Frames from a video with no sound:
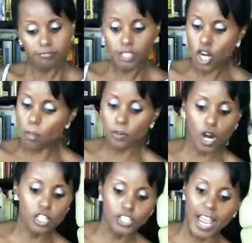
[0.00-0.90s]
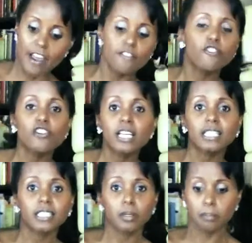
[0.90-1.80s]
you know, brush every
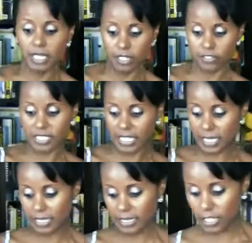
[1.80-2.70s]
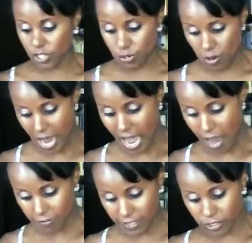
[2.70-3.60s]
little bit of skin that you
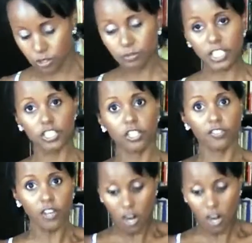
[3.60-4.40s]
have in the direction of the